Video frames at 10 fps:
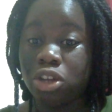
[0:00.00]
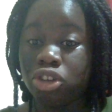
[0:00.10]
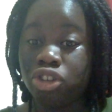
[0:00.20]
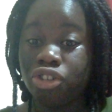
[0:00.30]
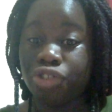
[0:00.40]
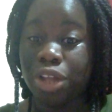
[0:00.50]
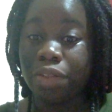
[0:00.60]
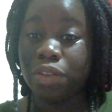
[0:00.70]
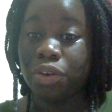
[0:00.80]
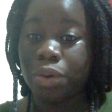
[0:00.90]

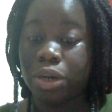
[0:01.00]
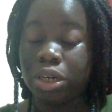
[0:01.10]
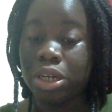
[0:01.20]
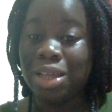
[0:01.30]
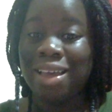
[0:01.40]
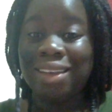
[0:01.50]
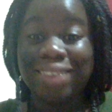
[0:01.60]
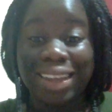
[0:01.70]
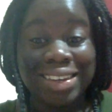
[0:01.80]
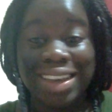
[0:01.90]
shut the door
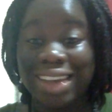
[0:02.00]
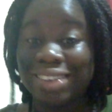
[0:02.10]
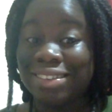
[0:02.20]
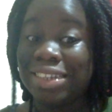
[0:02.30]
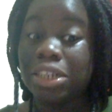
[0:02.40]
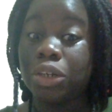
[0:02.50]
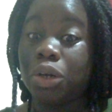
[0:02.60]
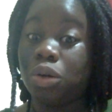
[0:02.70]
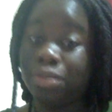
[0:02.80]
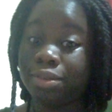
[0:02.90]
like he had seen a
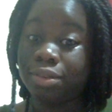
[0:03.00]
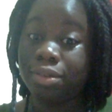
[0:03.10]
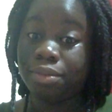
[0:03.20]
ghost.